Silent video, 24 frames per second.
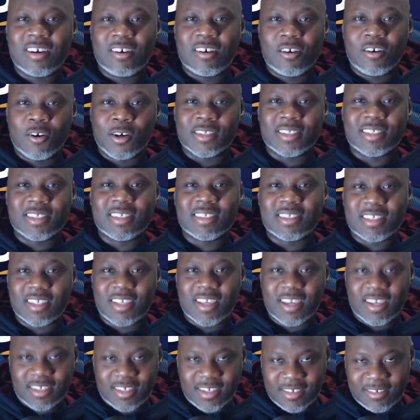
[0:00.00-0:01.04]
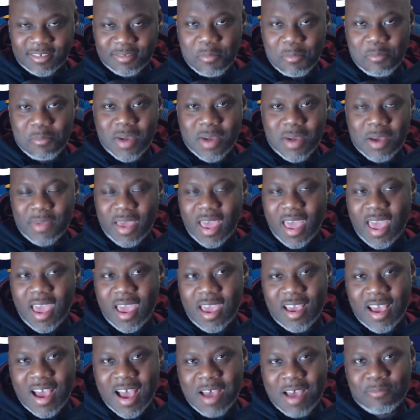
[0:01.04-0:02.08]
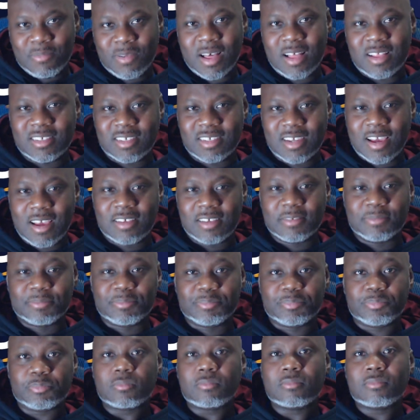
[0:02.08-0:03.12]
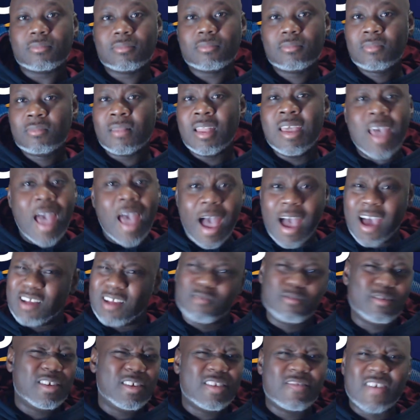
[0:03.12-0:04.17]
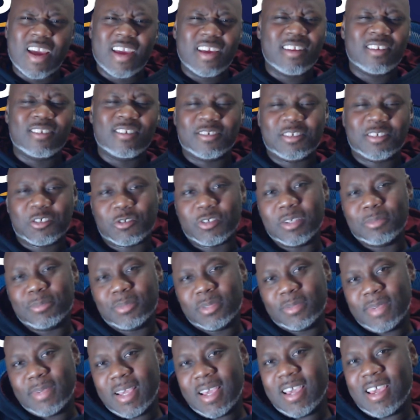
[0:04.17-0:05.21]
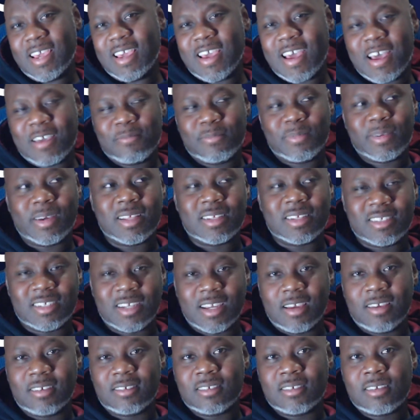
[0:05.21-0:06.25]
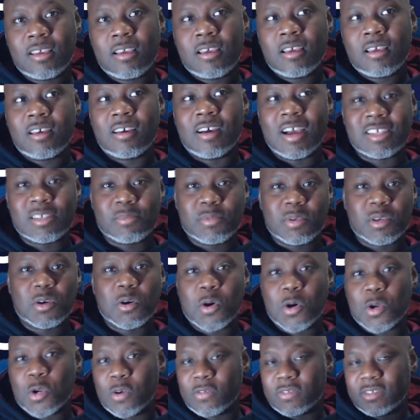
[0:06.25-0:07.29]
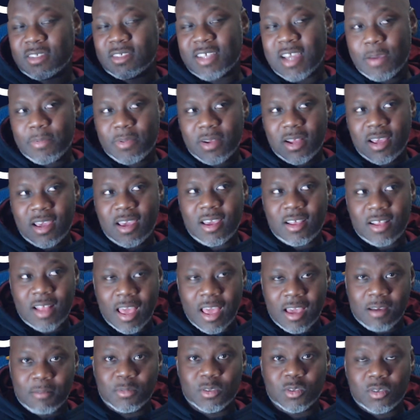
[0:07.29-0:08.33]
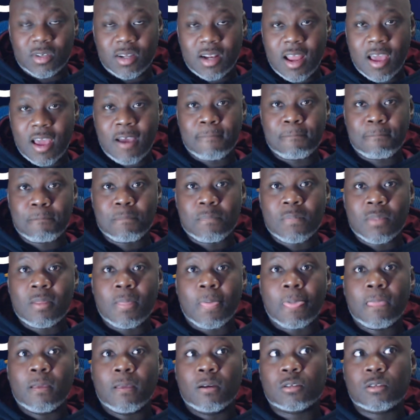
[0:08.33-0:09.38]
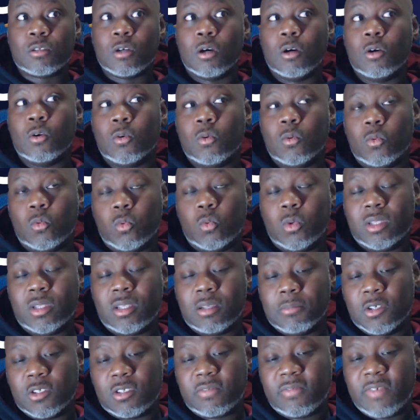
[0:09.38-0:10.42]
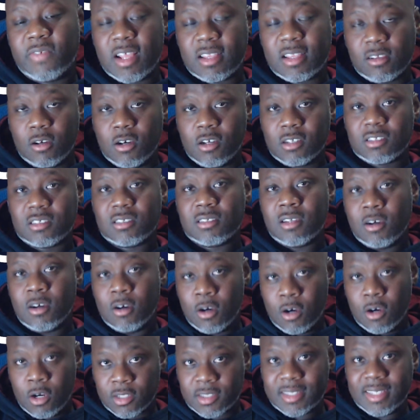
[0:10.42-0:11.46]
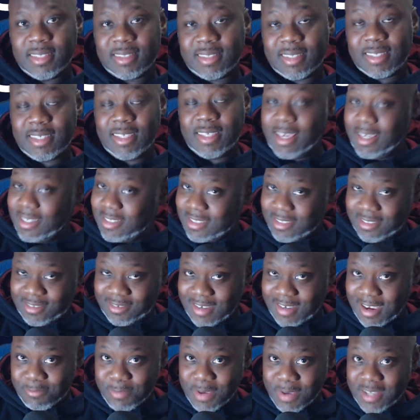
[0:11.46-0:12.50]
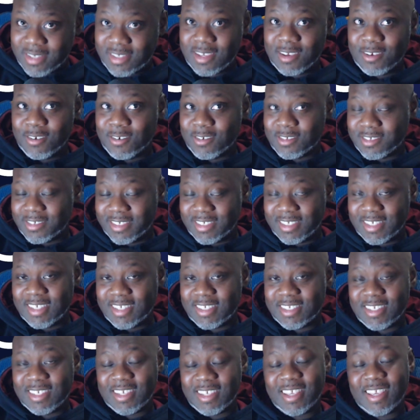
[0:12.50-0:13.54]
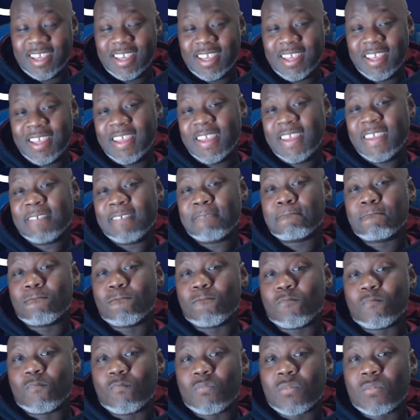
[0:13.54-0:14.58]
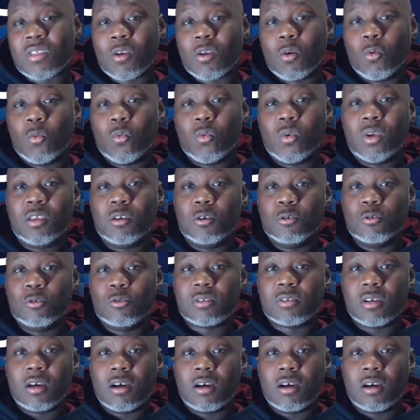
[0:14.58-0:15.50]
authentication. My bad. I apologize. I don't even write in those scripts, man. I apologize. I just be going off the top of the head like I'm doing now. So with the multi-factor authentication, I was about to say authorization again. We use